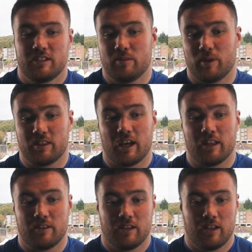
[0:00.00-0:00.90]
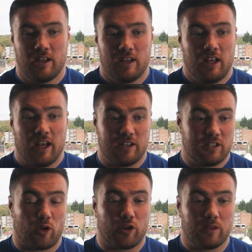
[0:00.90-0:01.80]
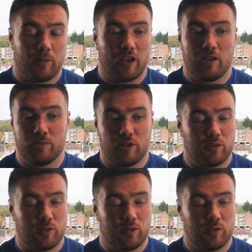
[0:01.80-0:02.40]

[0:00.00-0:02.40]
seeing my dad and talking about him, you